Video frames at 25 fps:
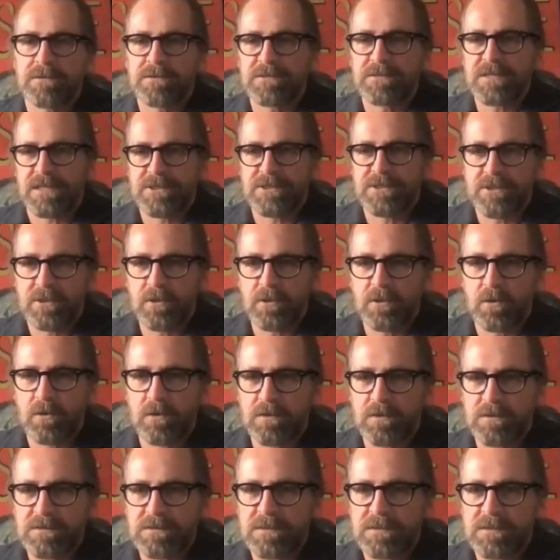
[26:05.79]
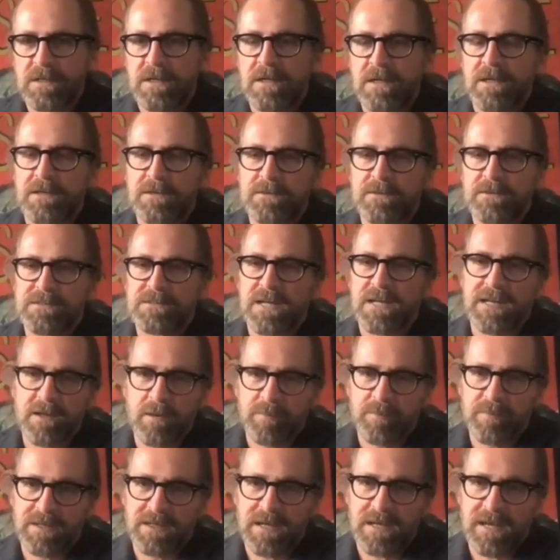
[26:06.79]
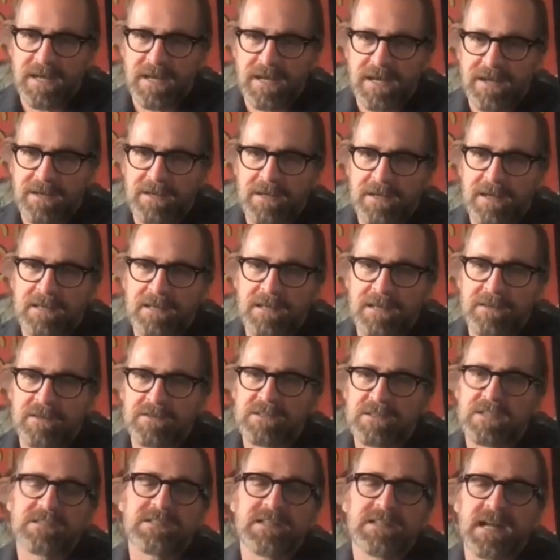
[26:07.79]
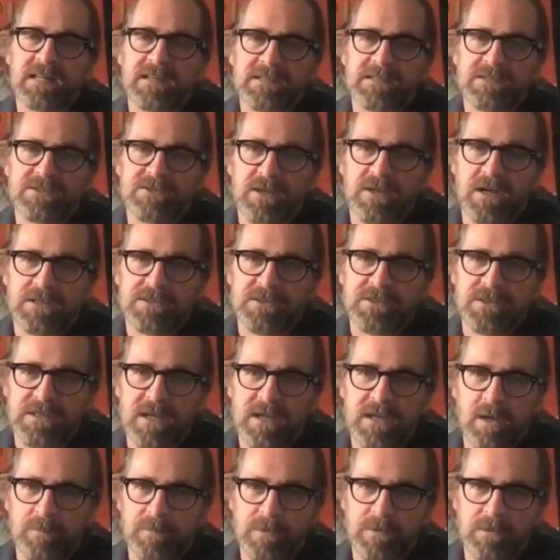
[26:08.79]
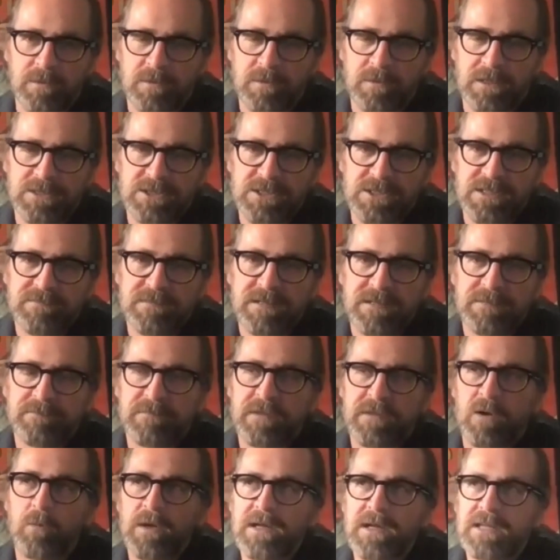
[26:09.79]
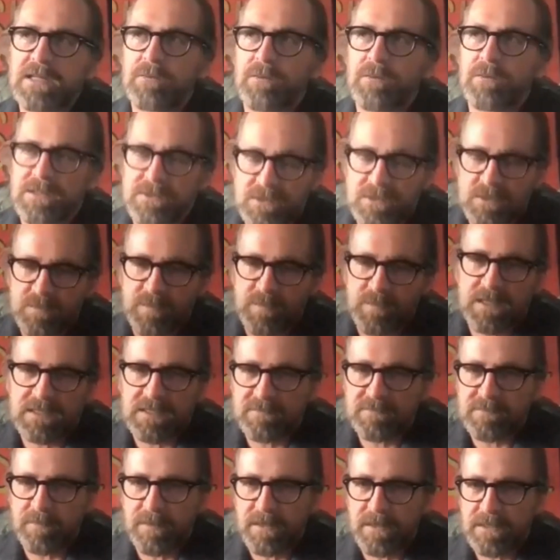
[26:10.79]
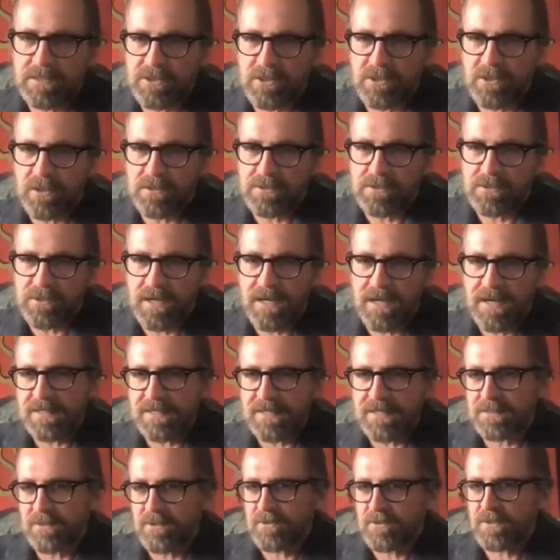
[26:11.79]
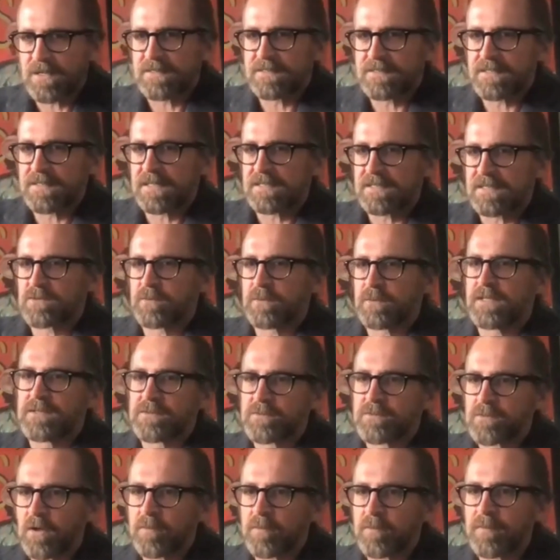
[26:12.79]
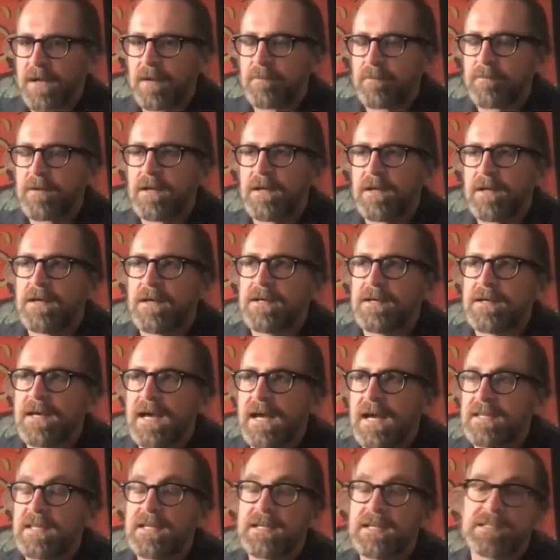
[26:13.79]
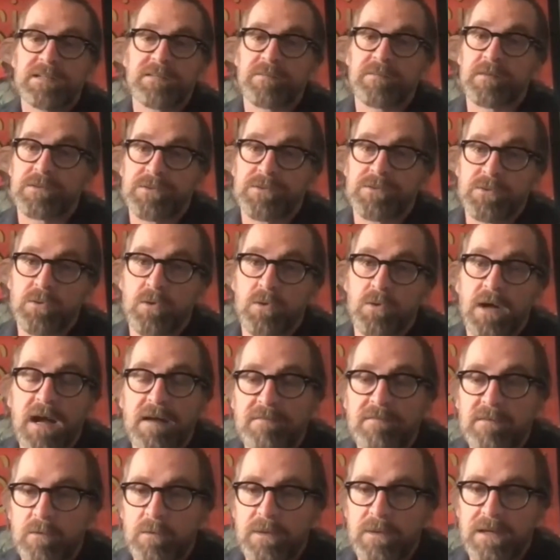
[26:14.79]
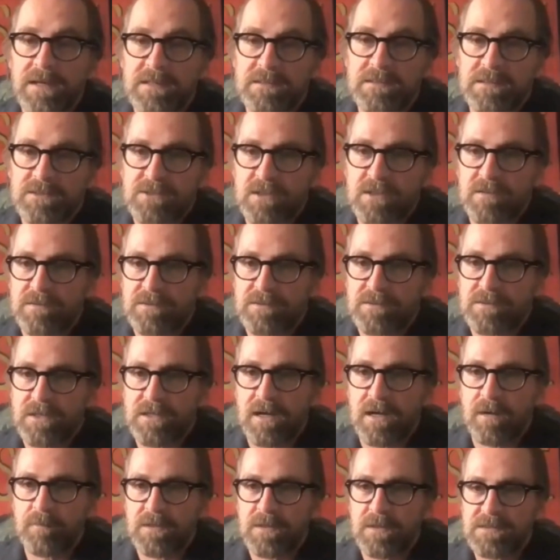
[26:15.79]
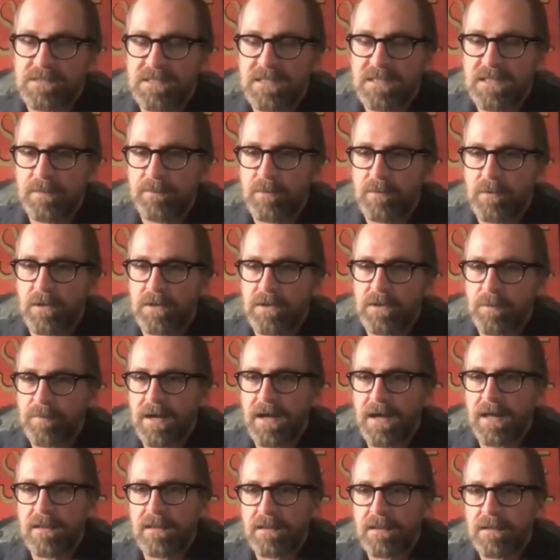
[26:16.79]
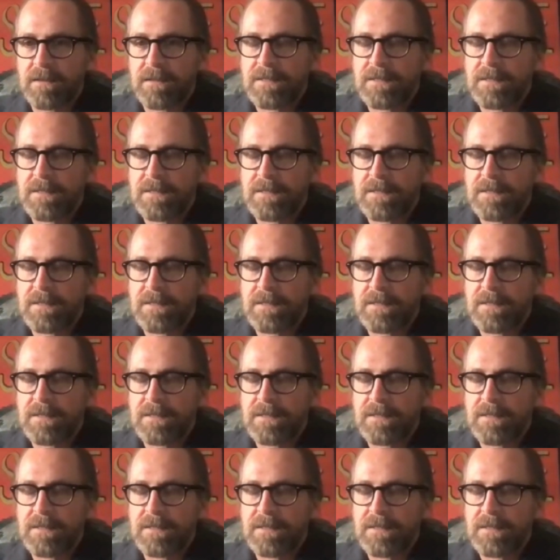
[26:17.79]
You set your goals, you set your BHAG, and then there's a daily structure to help you achieve it, a weekly retrospective to make sure you're on track and create the next week's roadmap, and then a different tool every week to serve as your compass to keep you on your path.